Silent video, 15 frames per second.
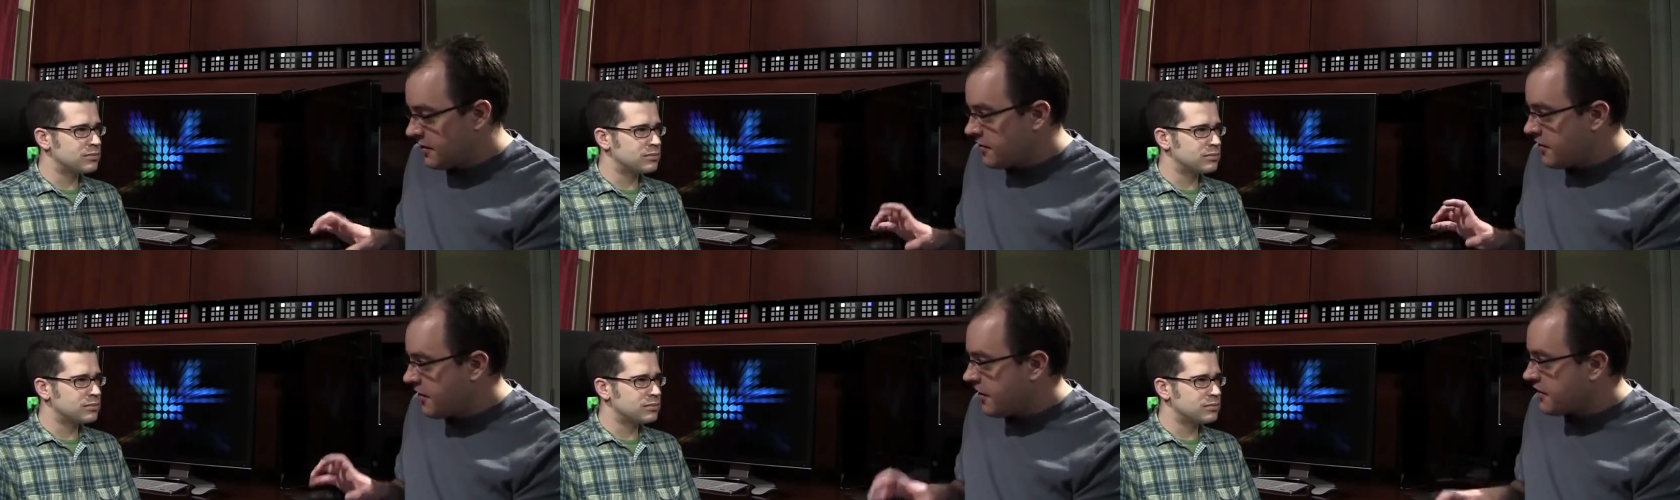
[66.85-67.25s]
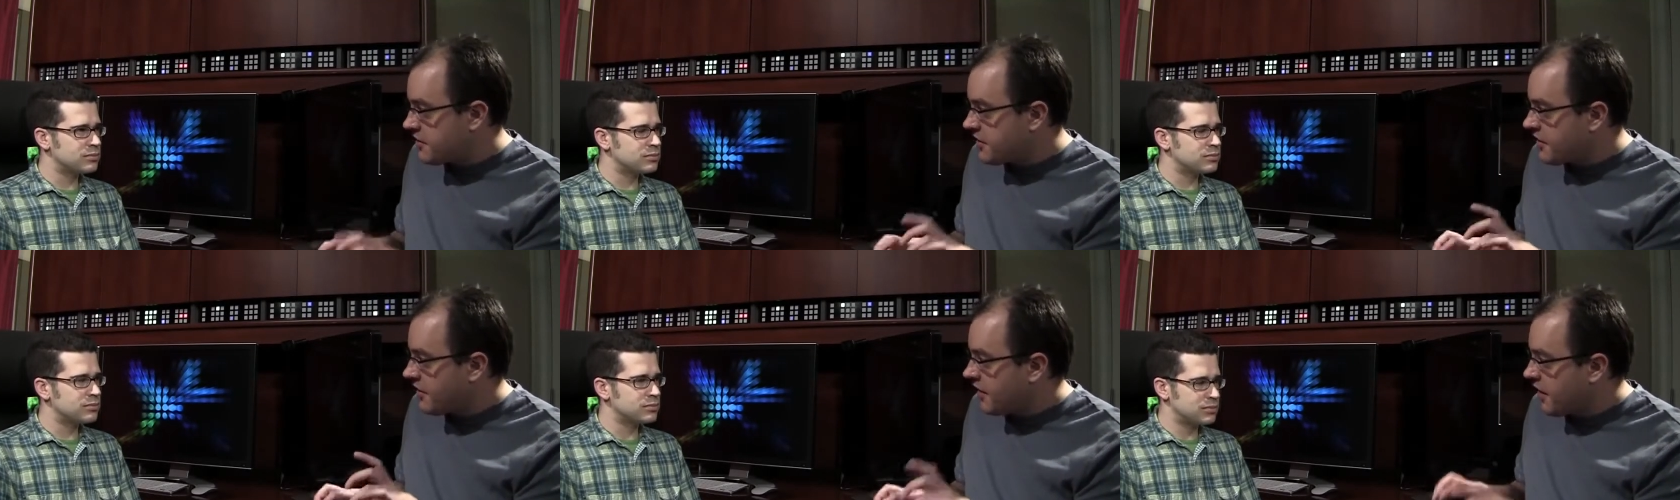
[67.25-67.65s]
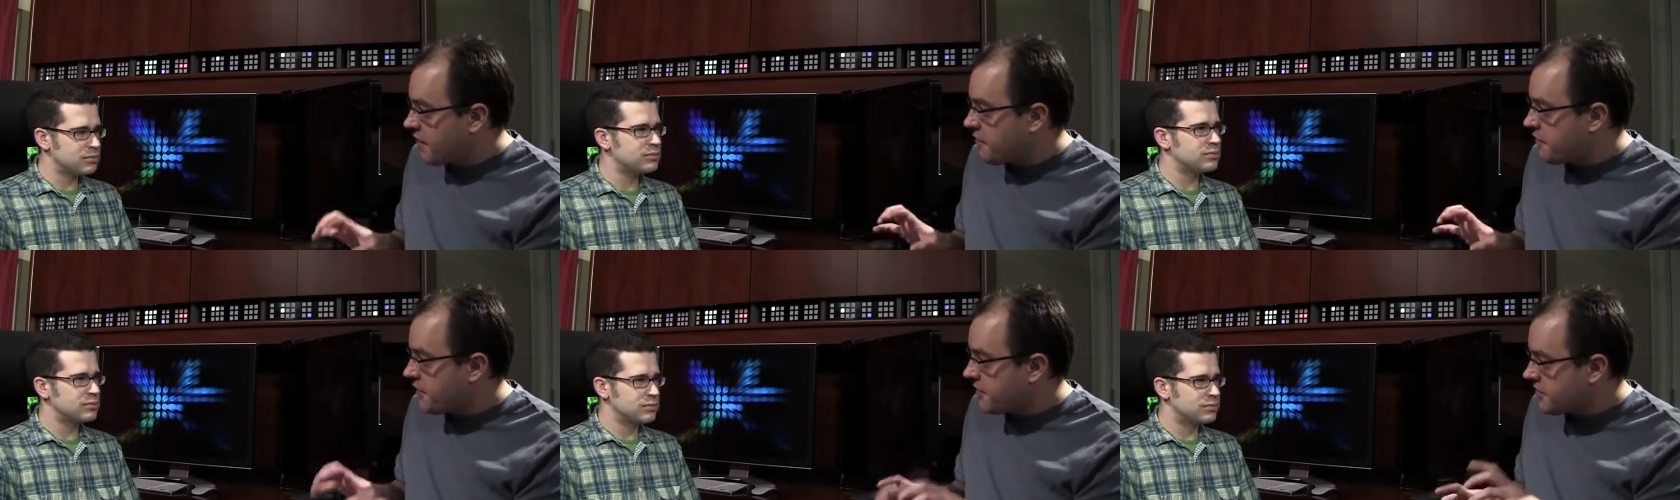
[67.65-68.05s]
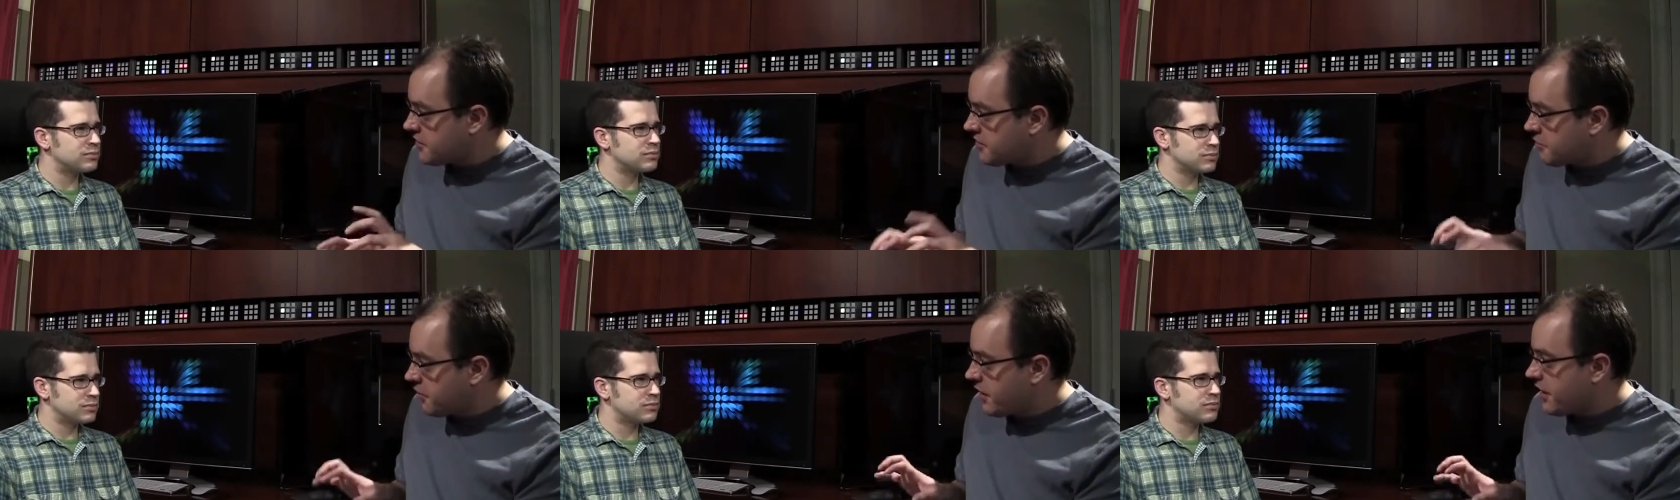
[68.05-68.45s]
Speaker 1: things on the left, things on
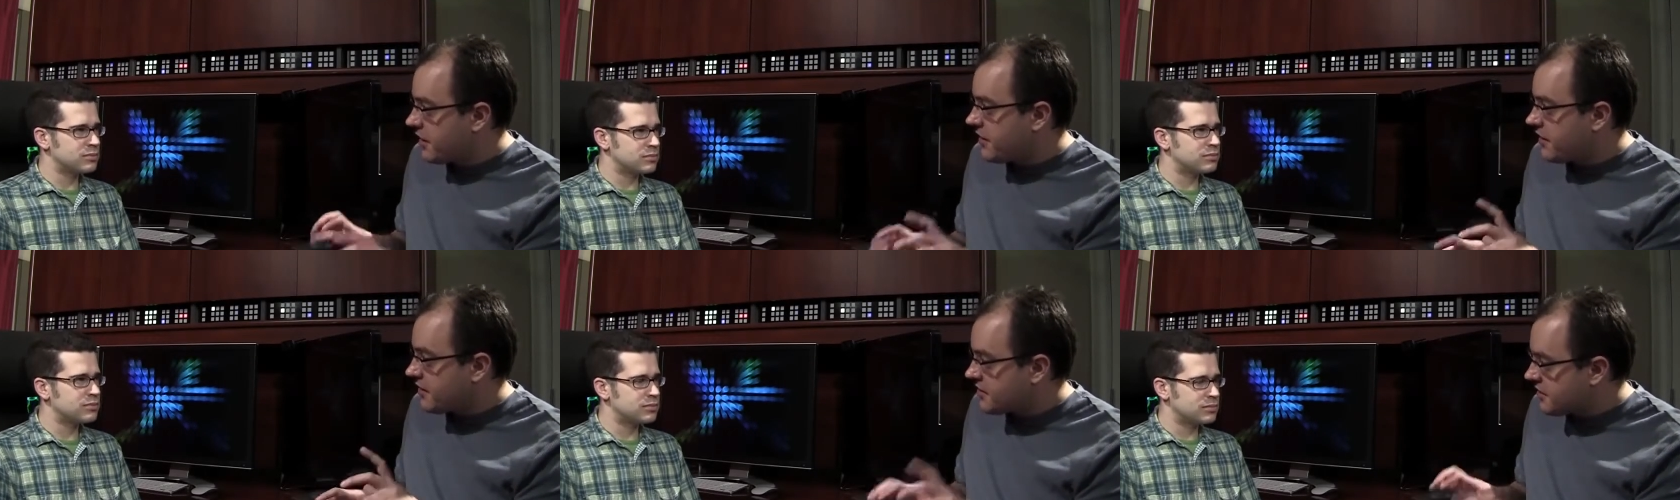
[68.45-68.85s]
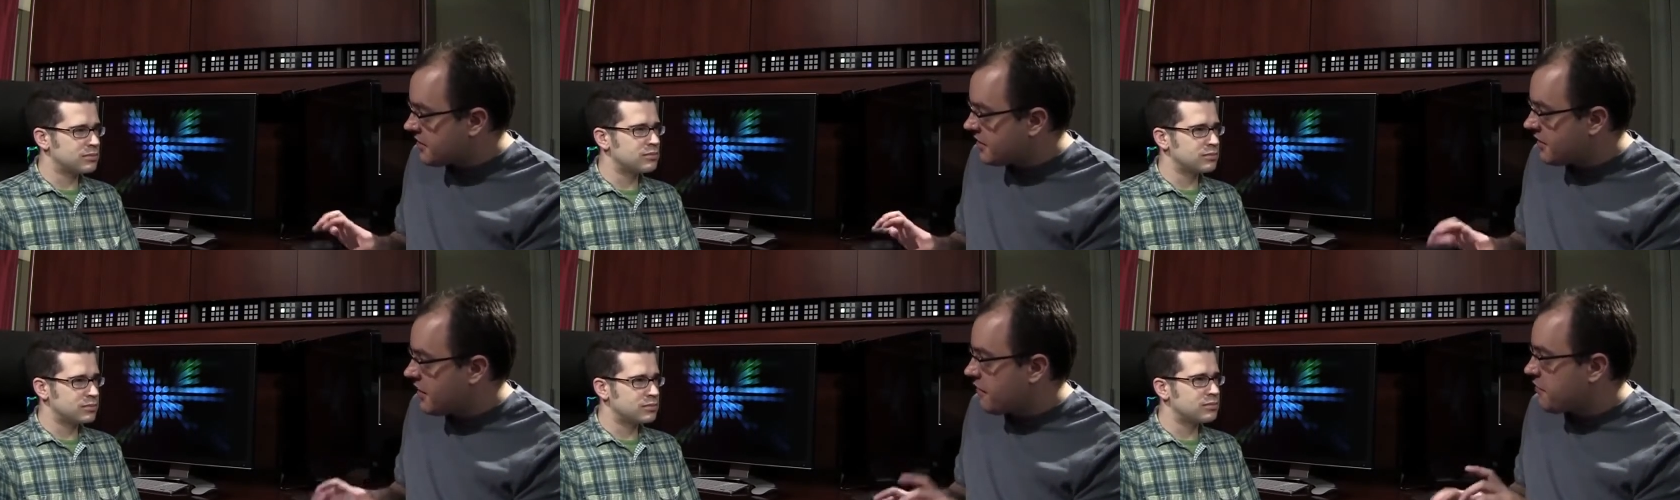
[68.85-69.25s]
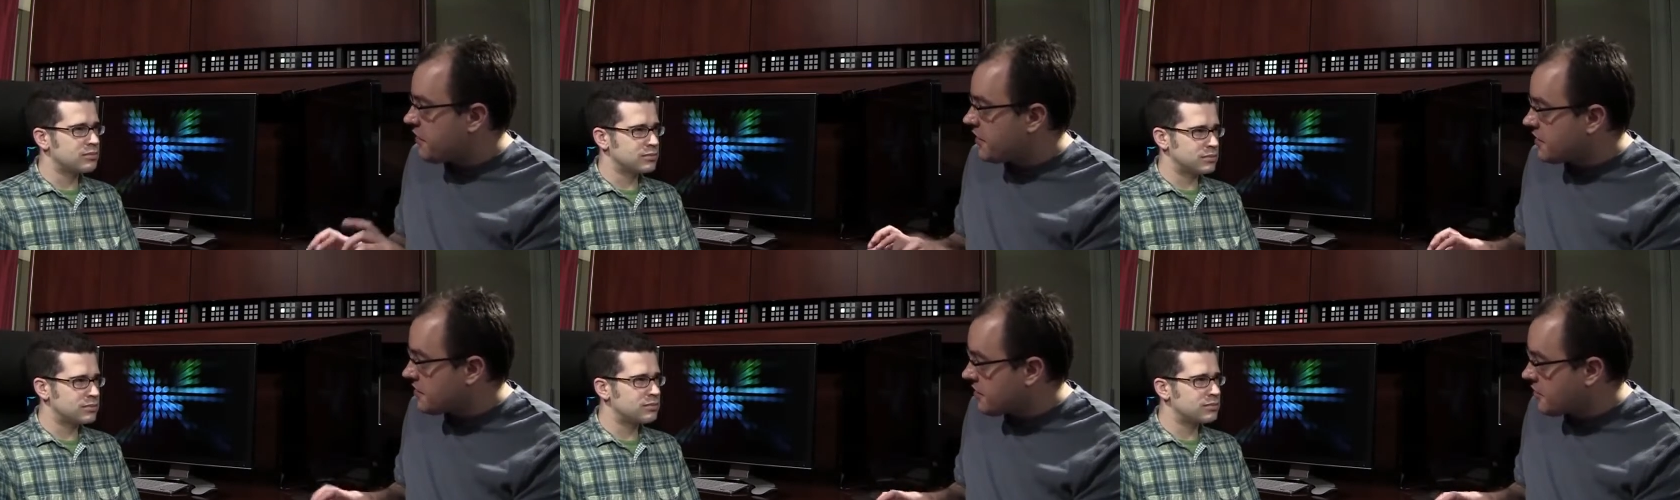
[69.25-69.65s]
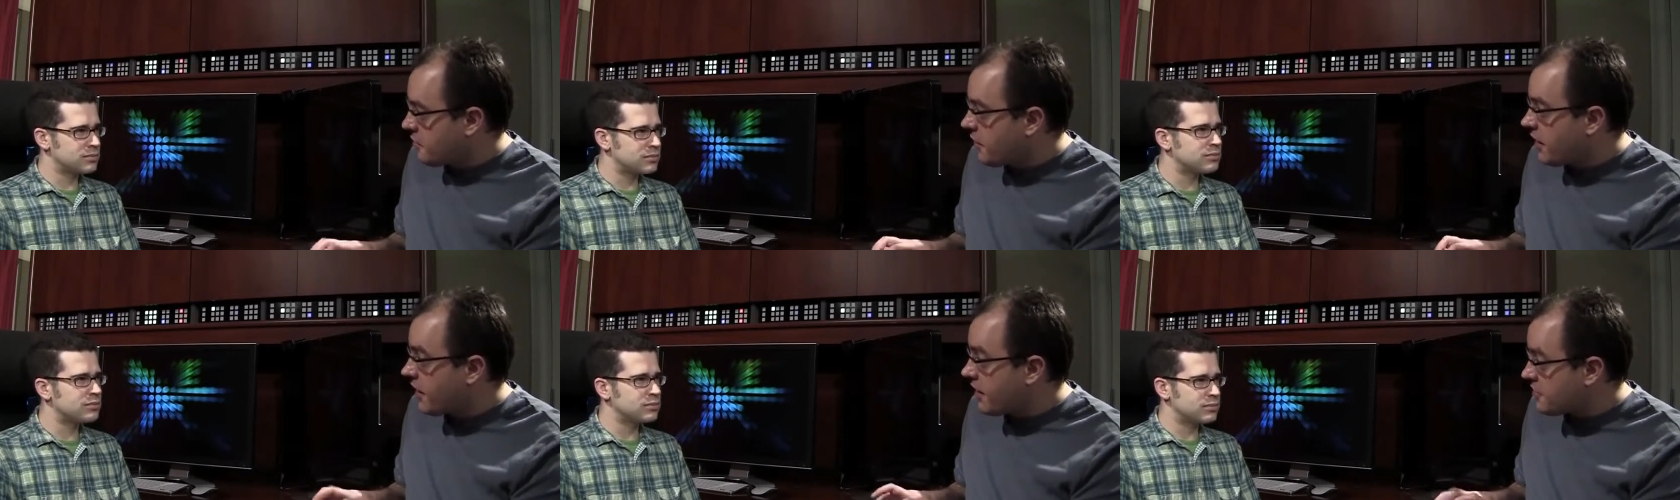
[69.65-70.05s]
the right, things on the left, things on the
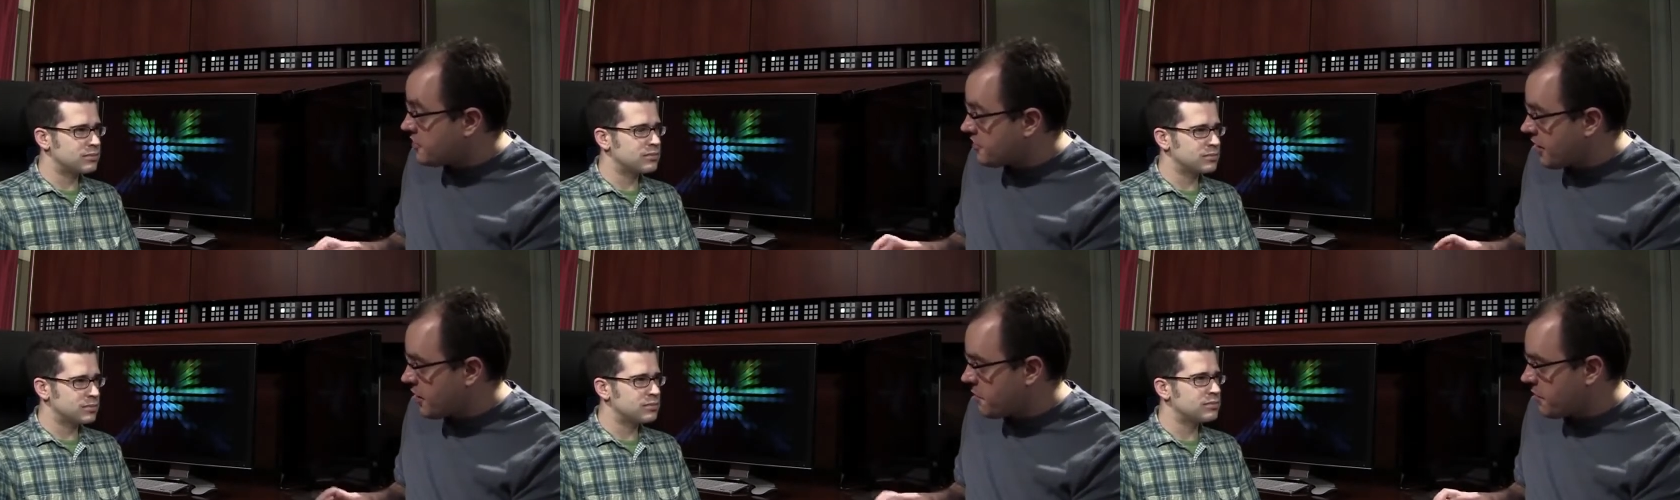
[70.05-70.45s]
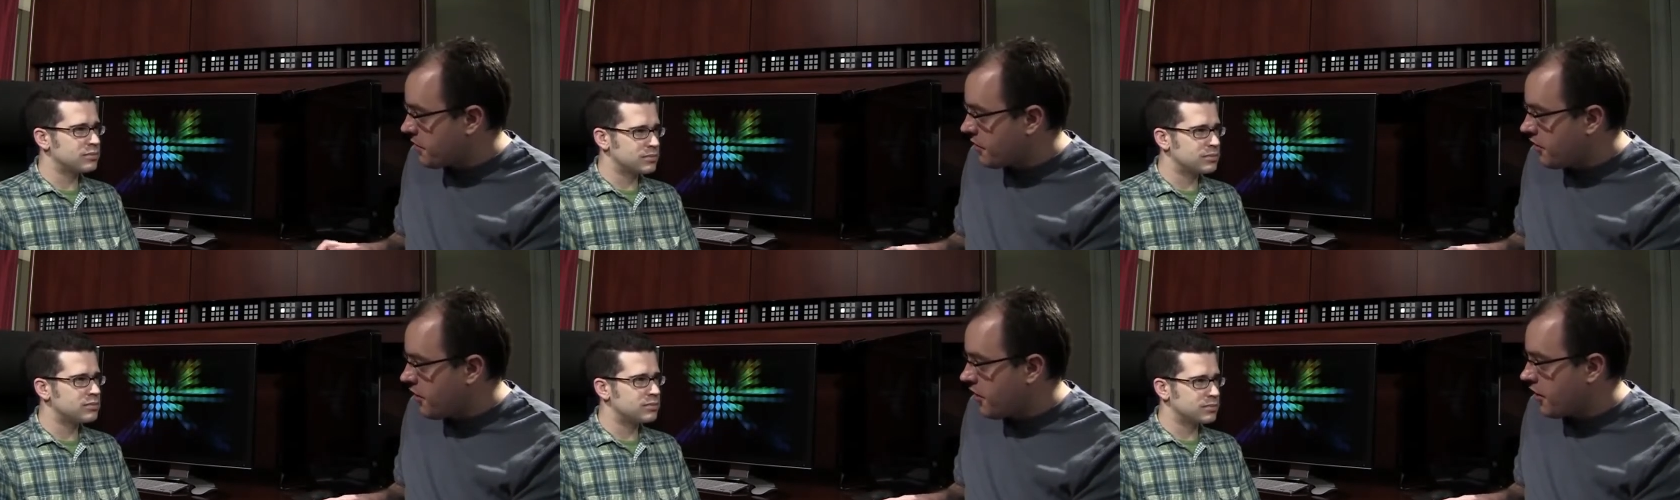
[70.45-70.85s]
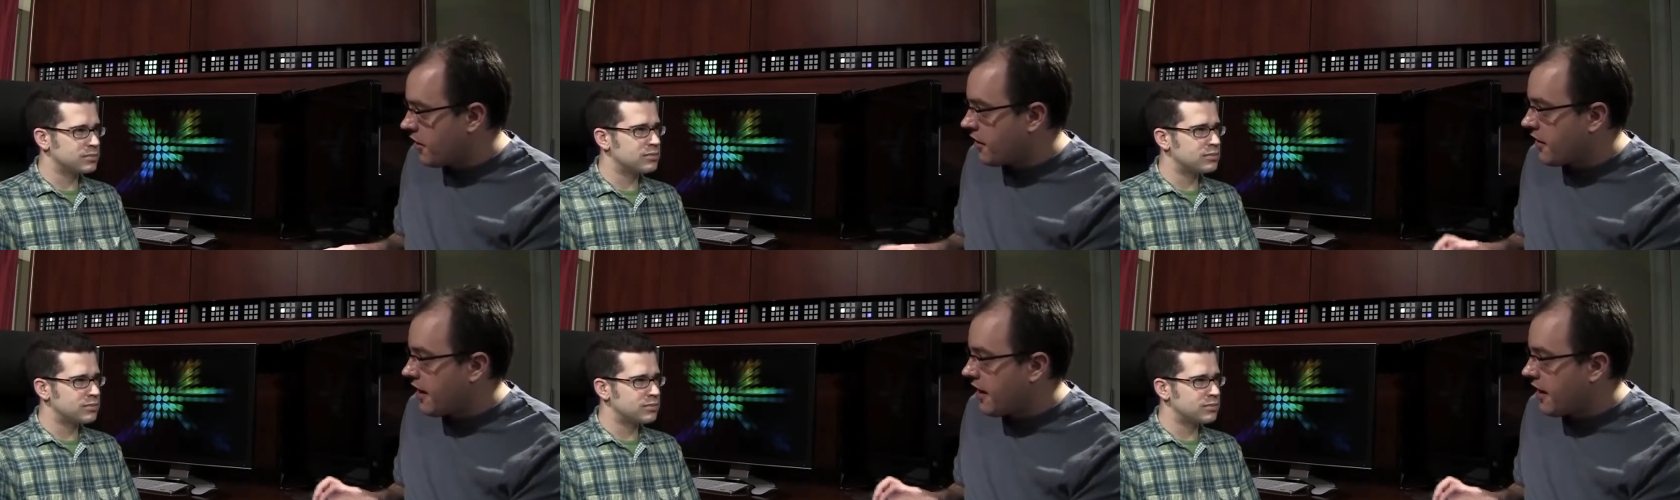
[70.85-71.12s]
right as you're typing along,